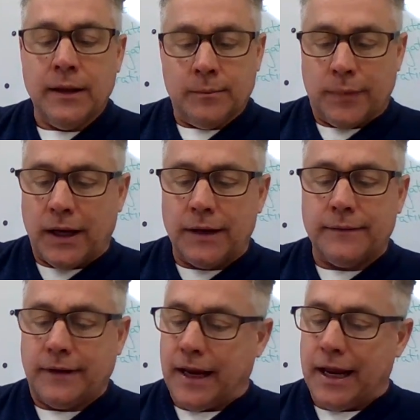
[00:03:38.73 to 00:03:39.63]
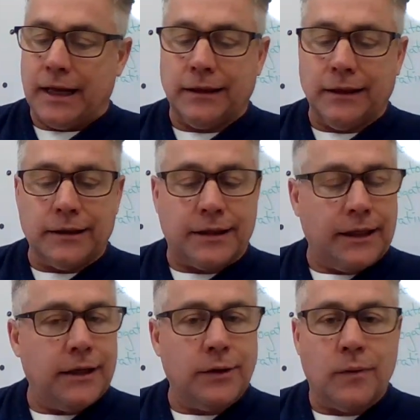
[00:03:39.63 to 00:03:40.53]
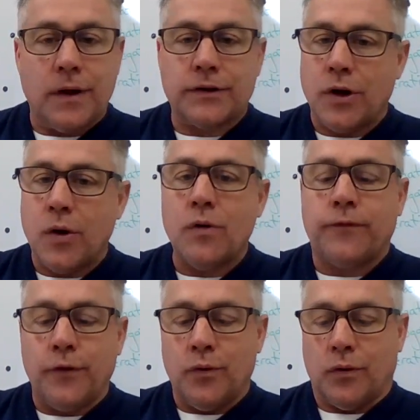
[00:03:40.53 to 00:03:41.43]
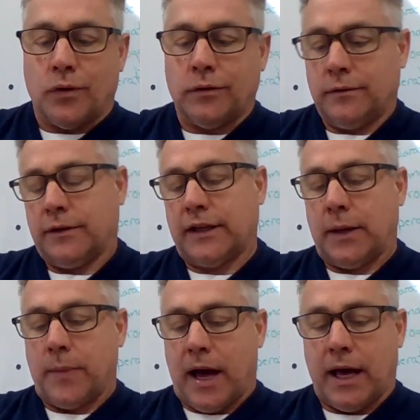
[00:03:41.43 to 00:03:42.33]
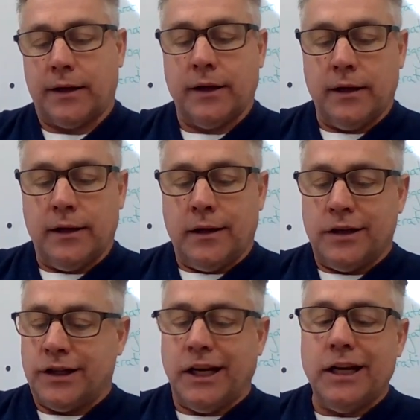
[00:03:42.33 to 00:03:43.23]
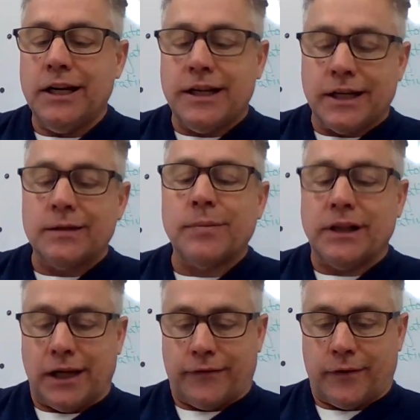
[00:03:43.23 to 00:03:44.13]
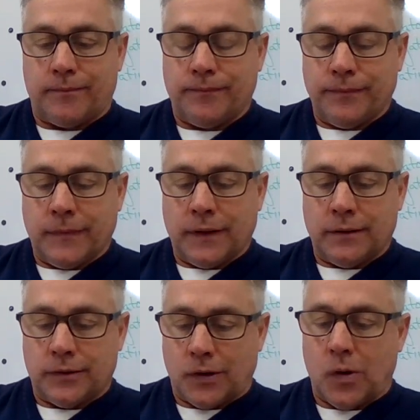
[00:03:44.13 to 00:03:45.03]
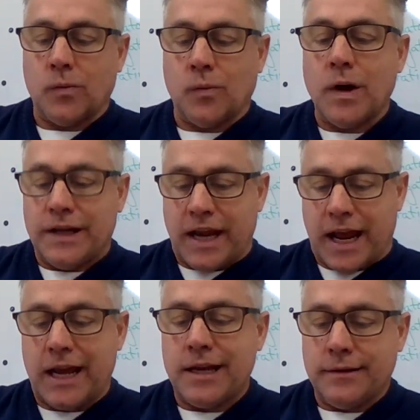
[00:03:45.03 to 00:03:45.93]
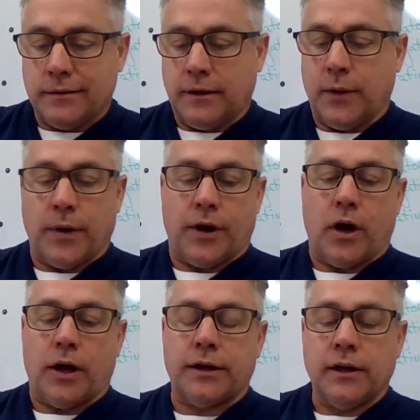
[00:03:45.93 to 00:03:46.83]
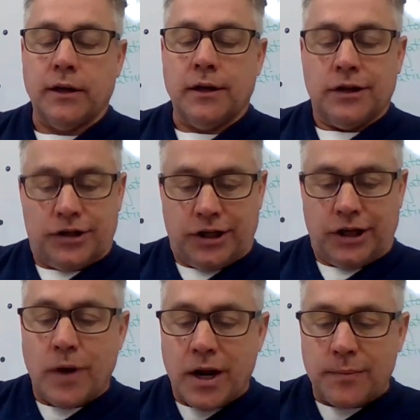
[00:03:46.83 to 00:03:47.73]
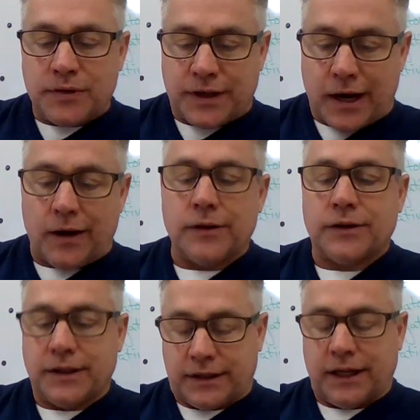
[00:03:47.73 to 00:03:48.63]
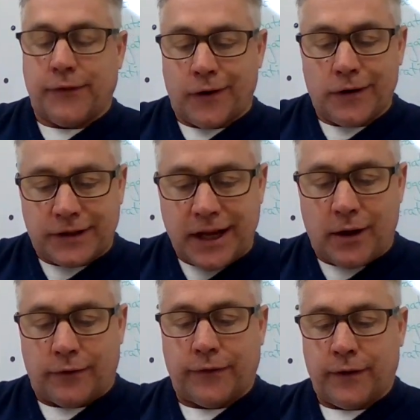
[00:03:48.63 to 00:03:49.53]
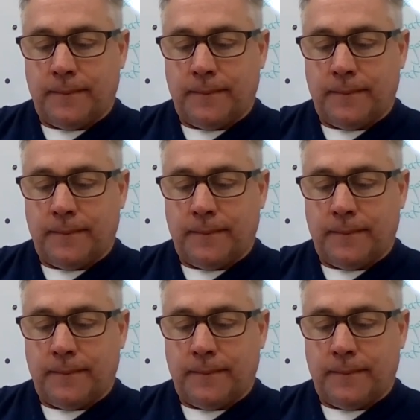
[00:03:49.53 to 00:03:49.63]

But Eglatina was no fool, said Pod. She didn't believe him. So one day, he went on, she went upstairs to see for herself.